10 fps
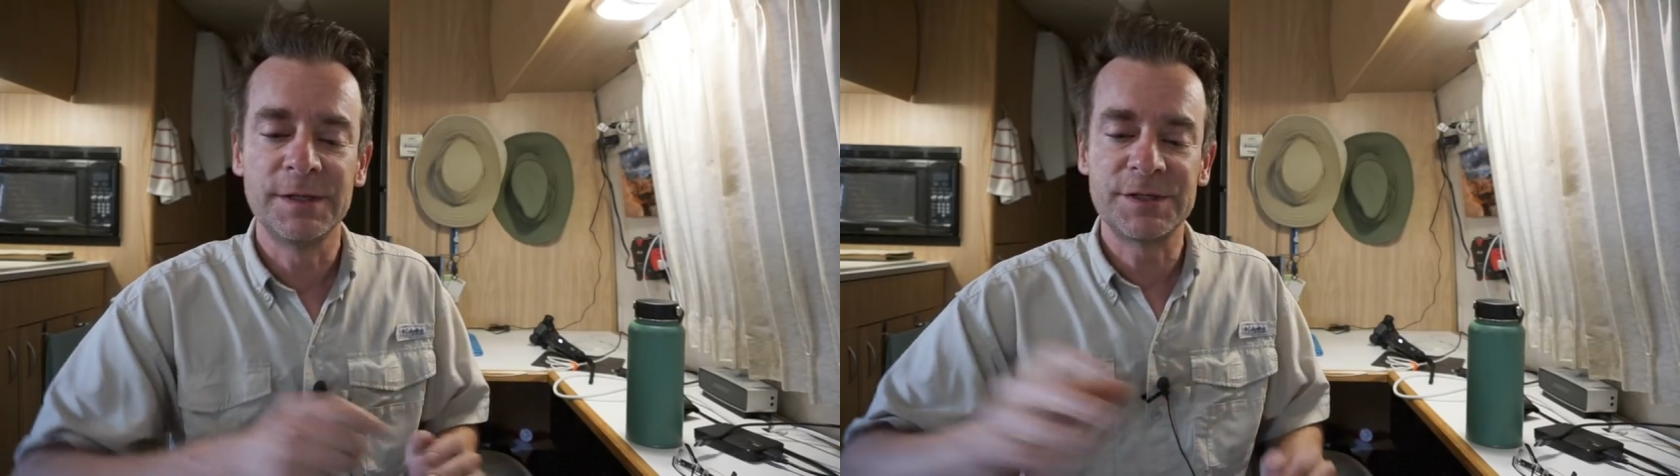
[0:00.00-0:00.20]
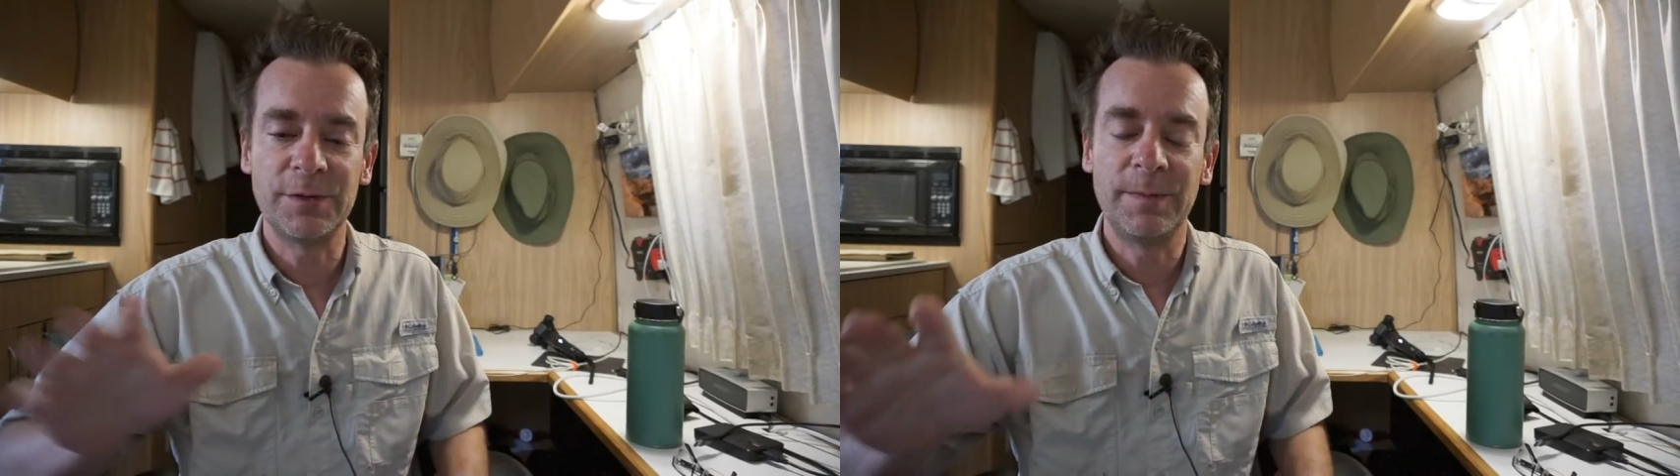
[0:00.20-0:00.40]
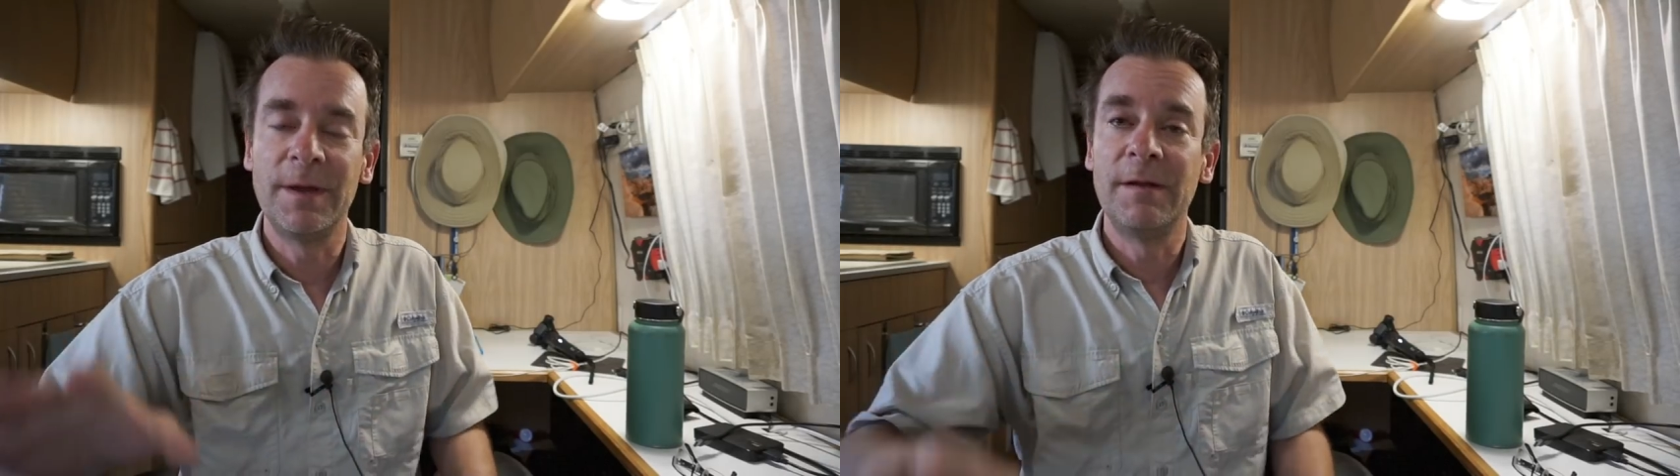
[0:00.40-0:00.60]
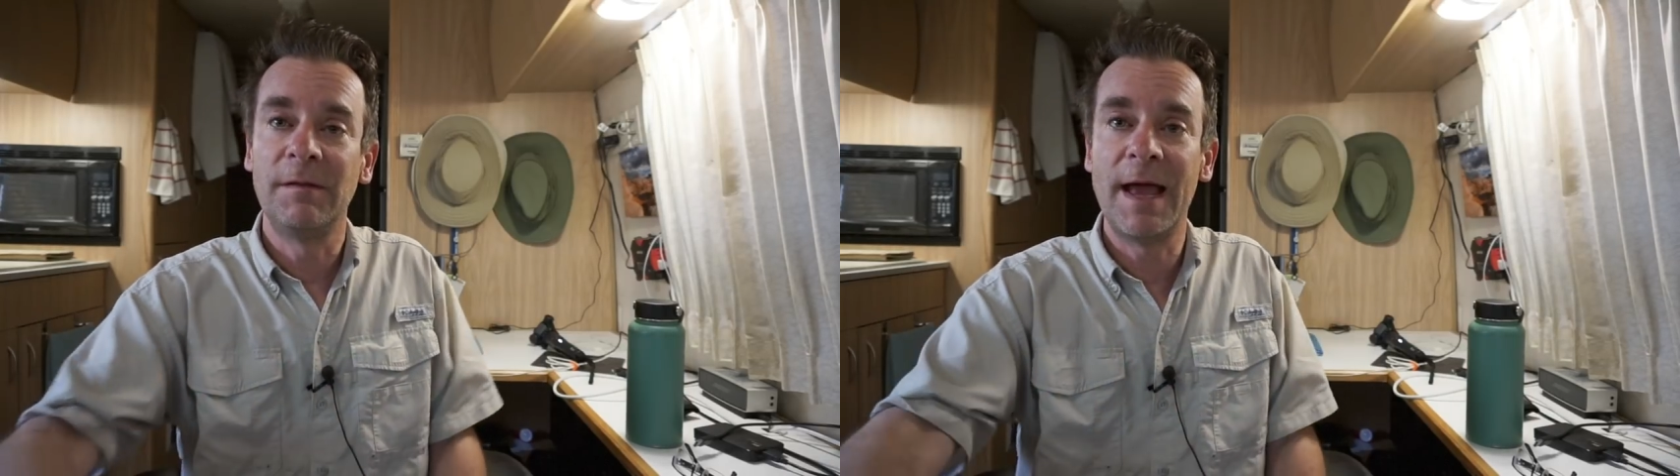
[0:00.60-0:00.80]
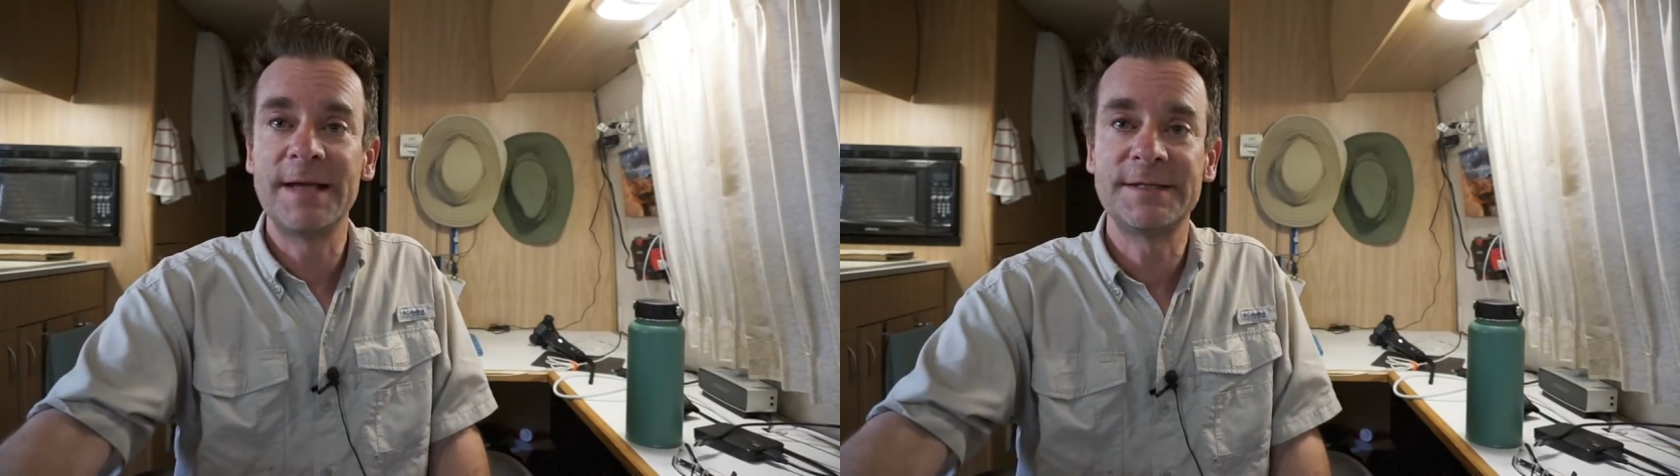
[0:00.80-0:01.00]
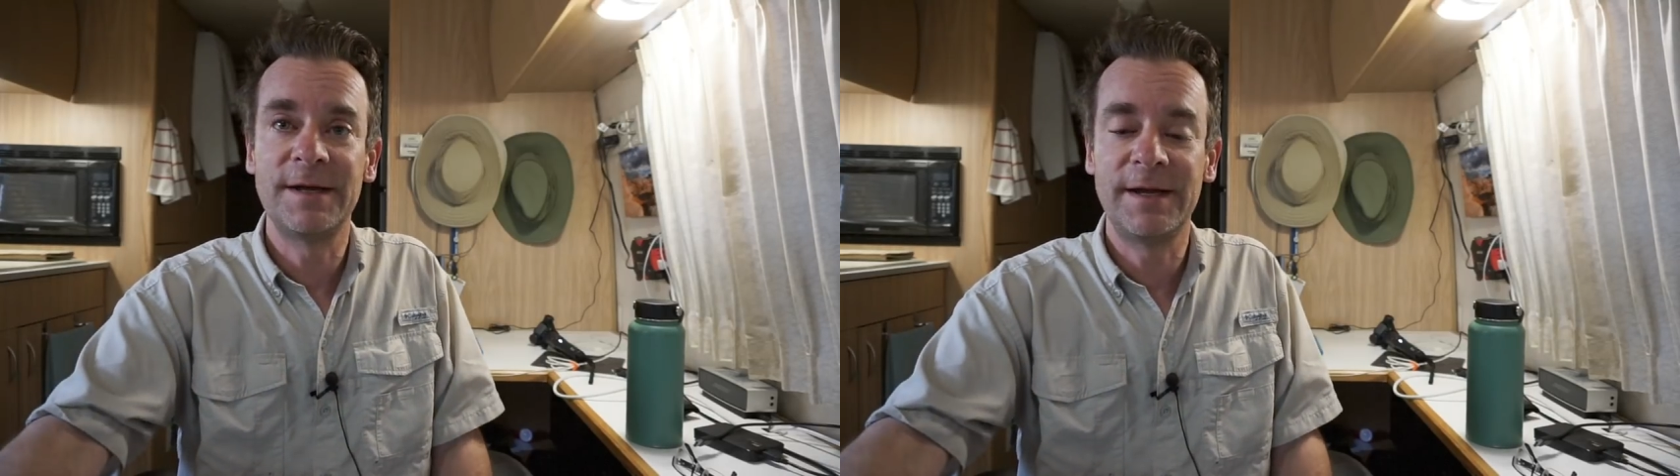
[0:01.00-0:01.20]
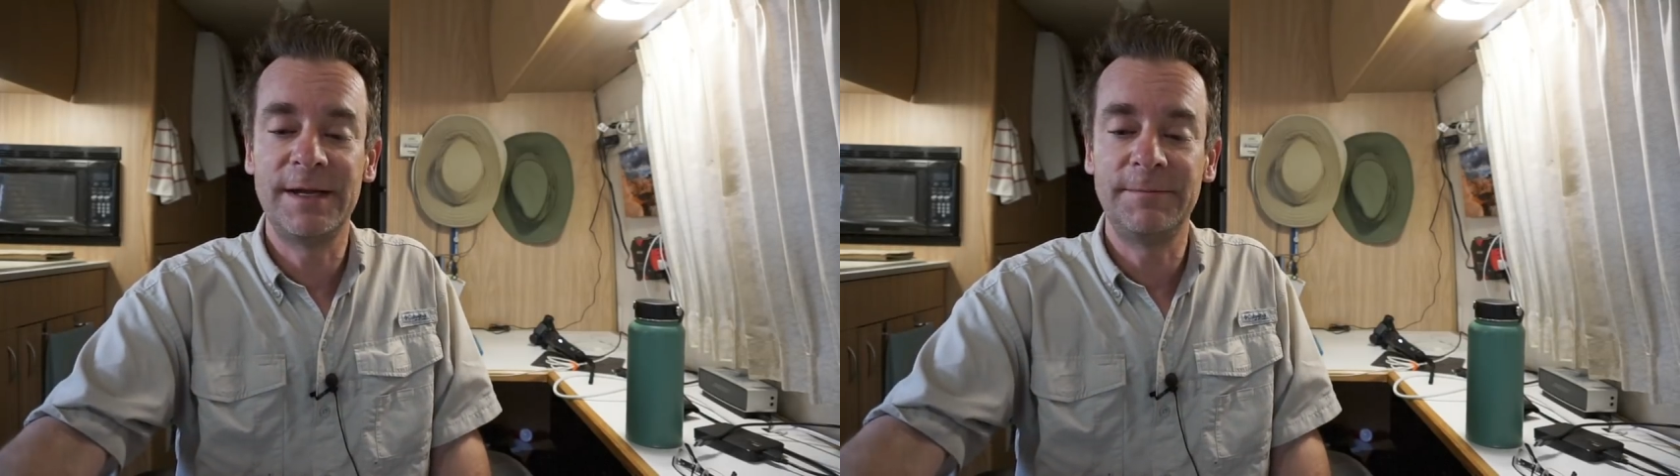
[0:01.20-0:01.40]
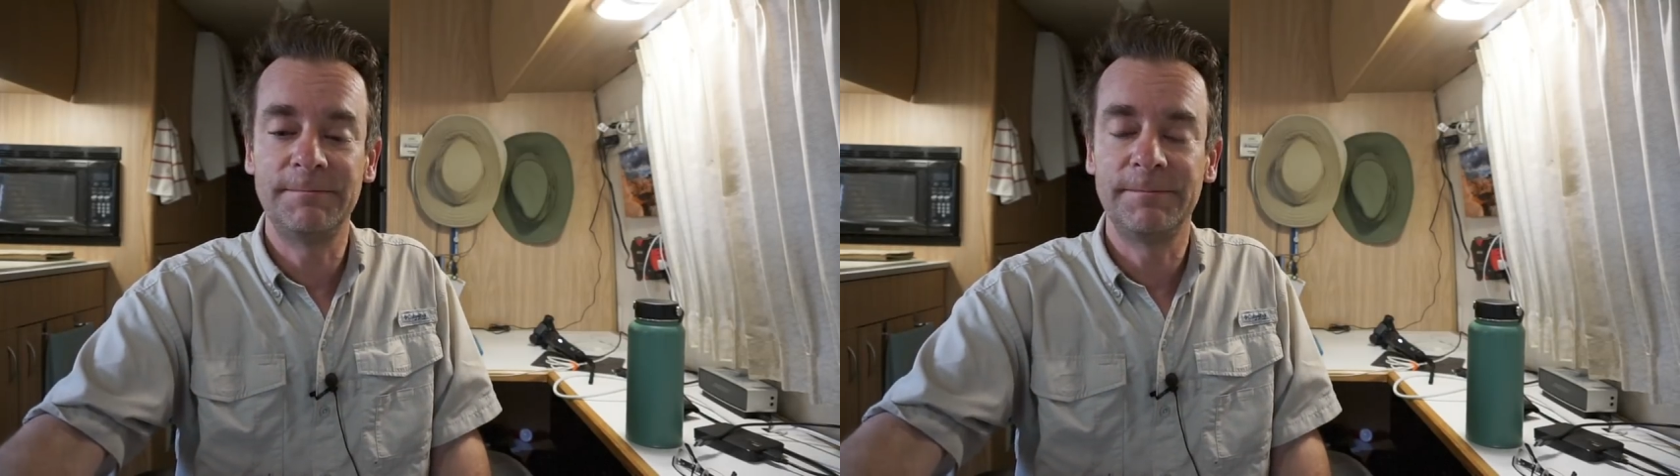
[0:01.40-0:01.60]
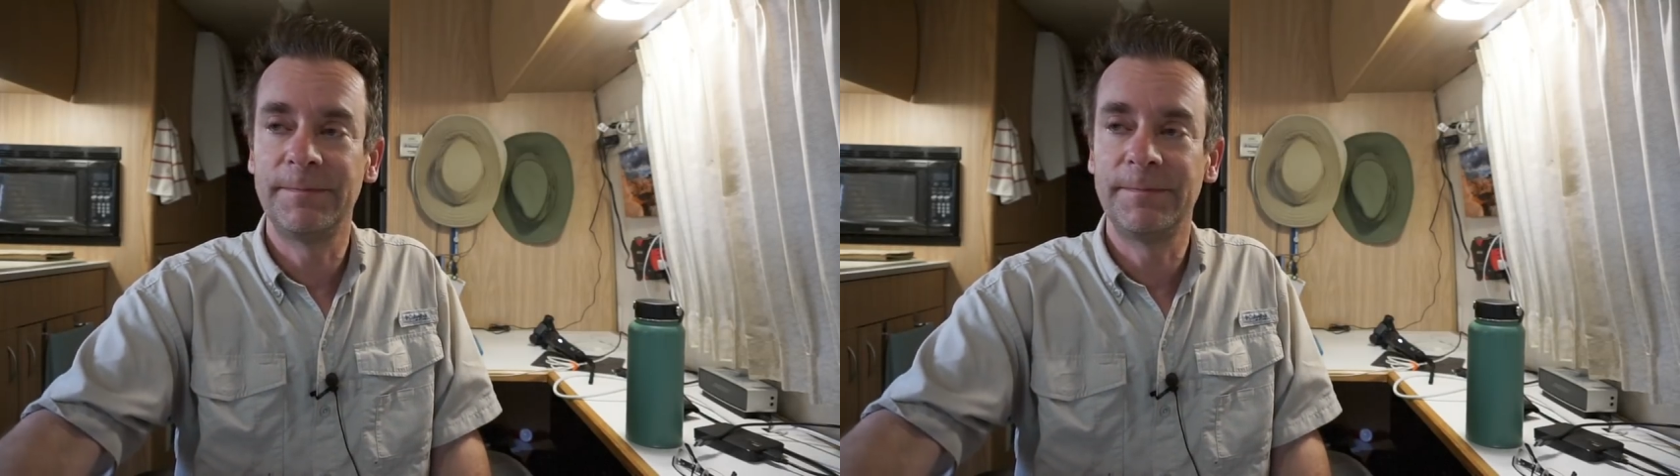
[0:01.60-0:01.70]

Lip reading: So last night,